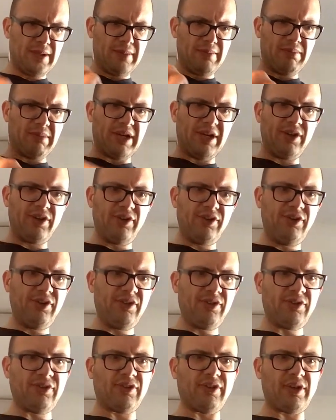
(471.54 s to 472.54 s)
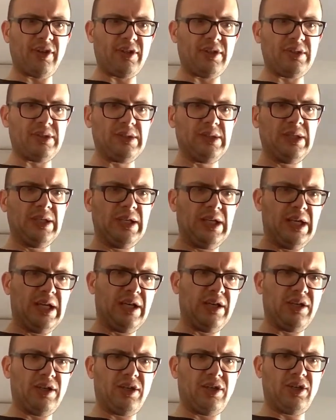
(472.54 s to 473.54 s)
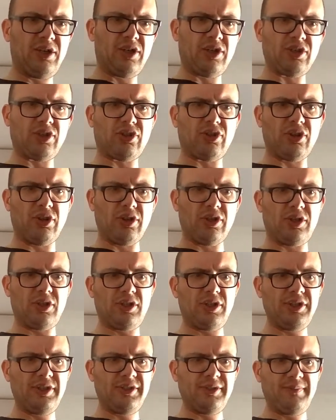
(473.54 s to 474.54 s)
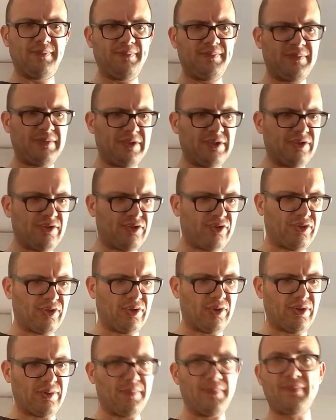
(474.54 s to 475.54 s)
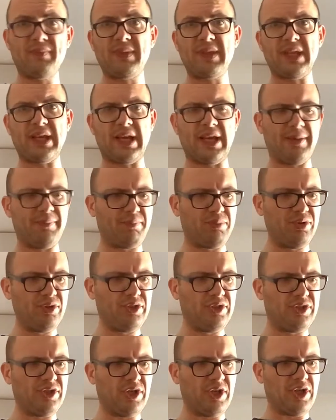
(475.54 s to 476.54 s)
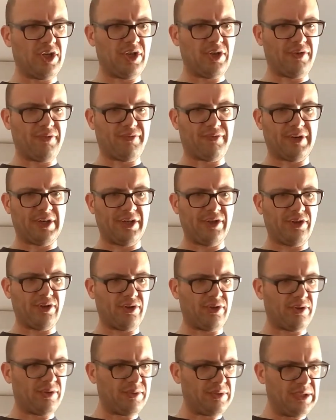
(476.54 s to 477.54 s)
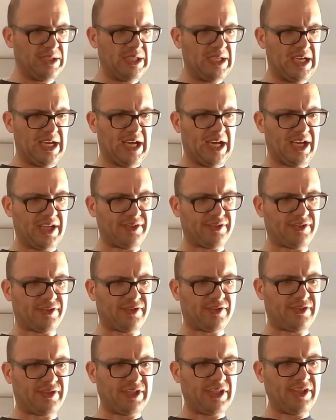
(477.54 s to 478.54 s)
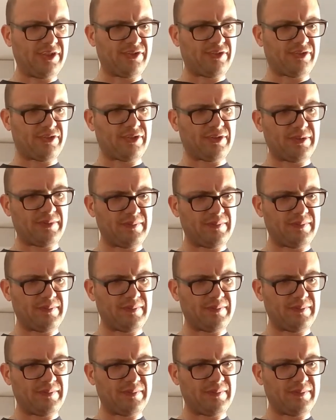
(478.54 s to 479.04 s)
my onions are colored, so I put the fire at 6.